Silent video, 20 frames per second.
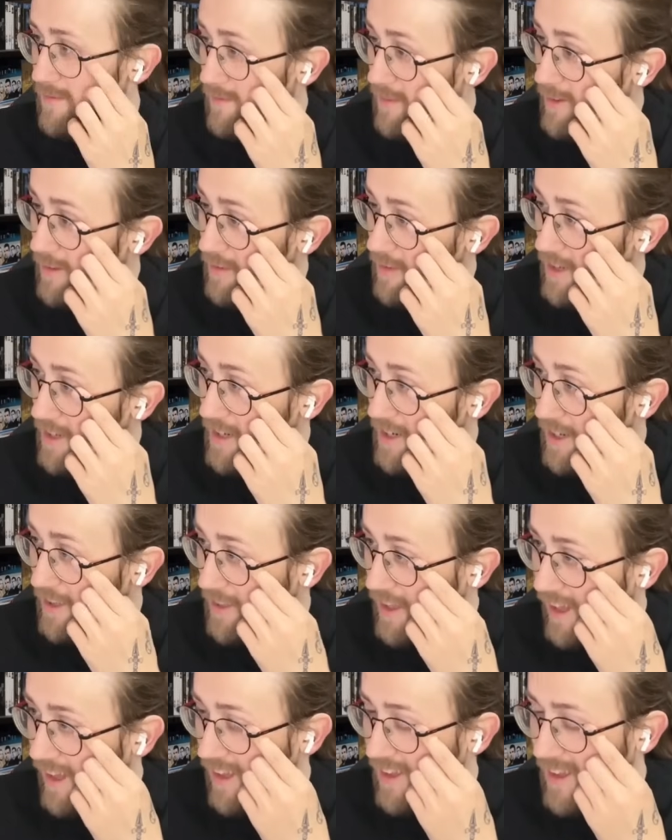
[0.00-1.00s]
Well, there you
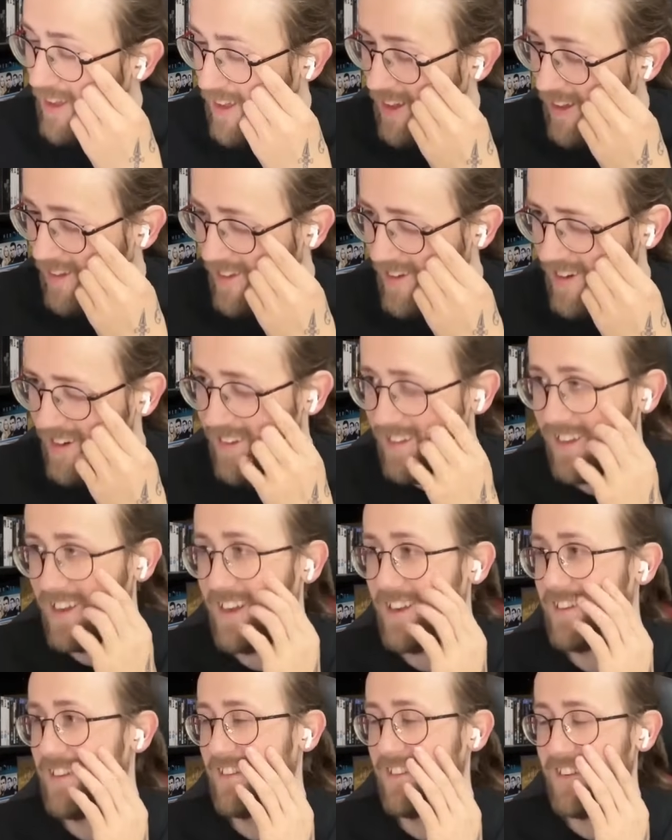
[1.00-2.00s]
go. I was going to say,
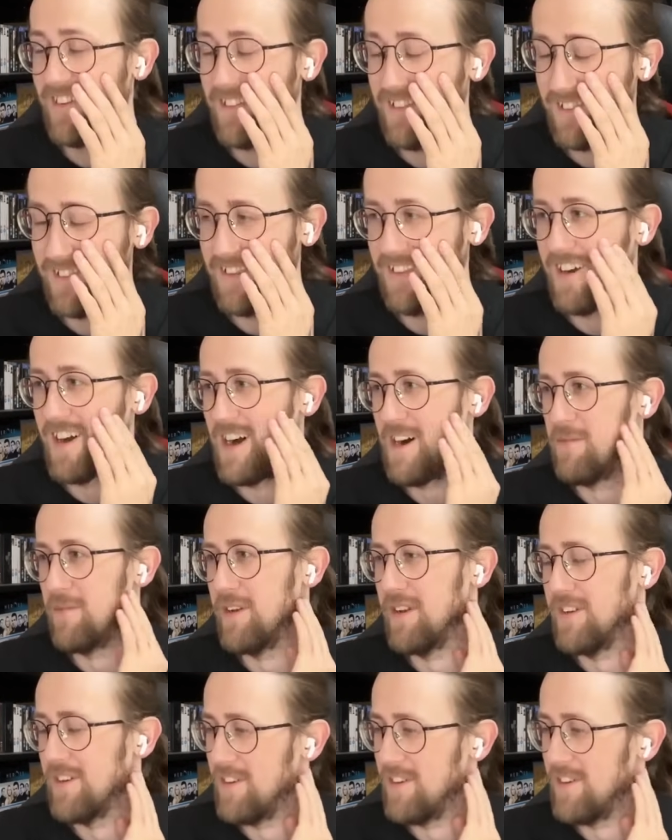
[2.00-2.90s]
I just don't see that happening at